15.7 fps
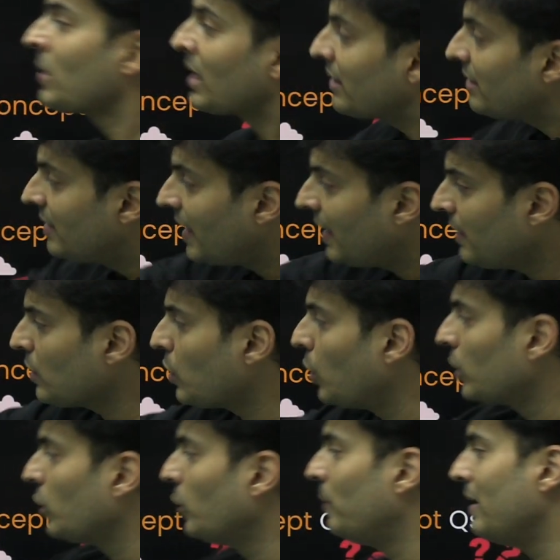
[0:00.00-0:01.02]
Then
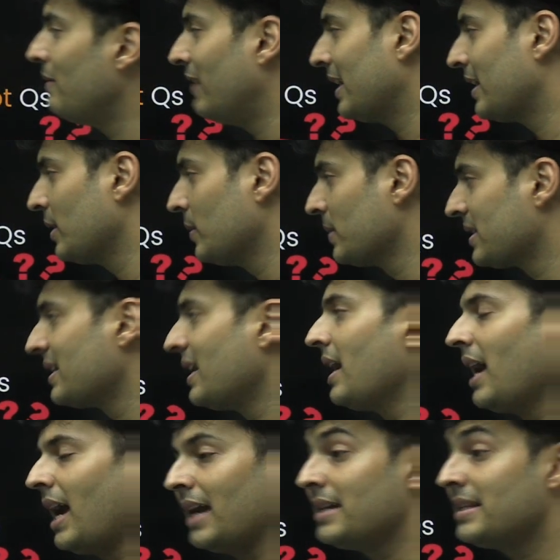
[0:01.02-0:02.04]
go to PYQs,
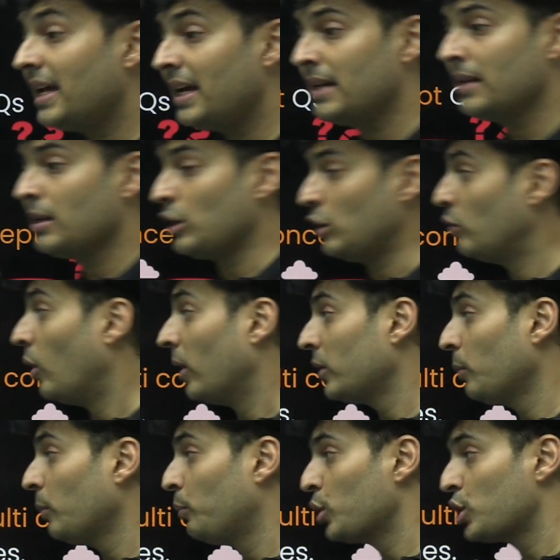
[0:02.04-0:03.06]
and then you
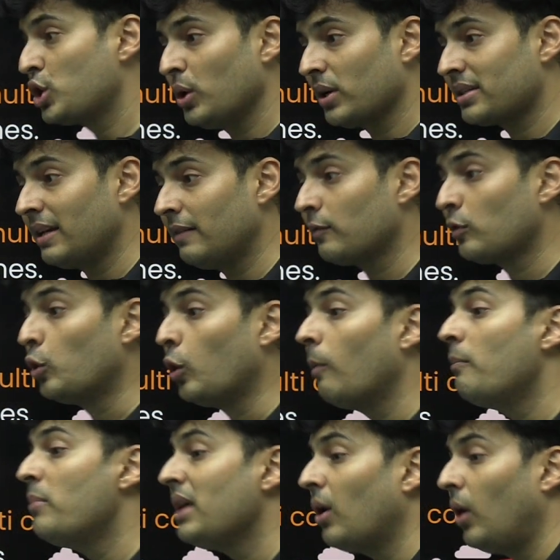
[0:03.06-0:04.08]
want to push yourself, go
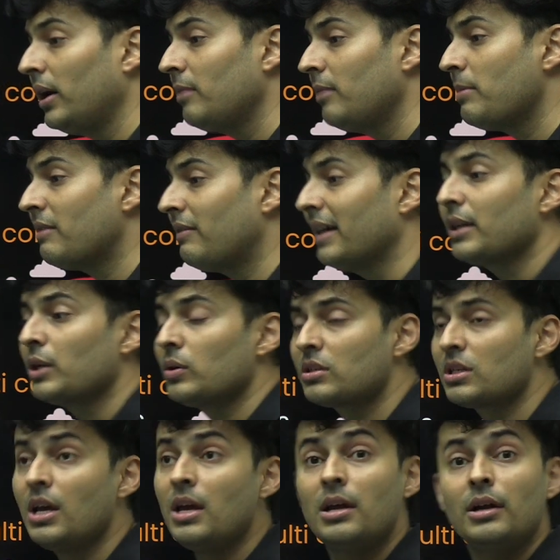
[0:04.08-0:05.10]
beyond PYQs,